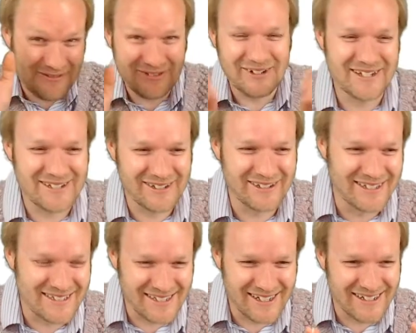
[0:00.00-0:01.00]
42 on
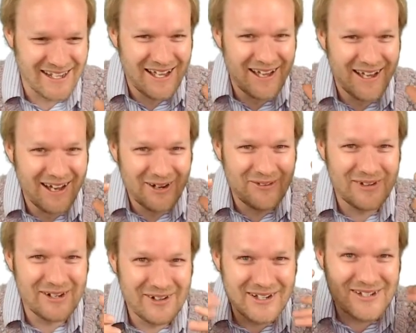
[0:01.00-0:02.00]
this side, we're
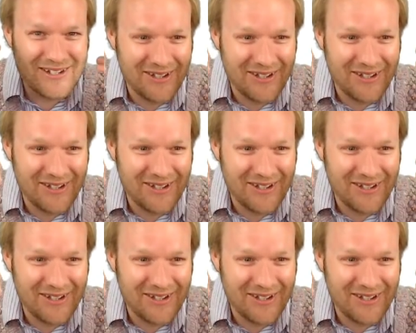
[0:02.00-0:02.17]
not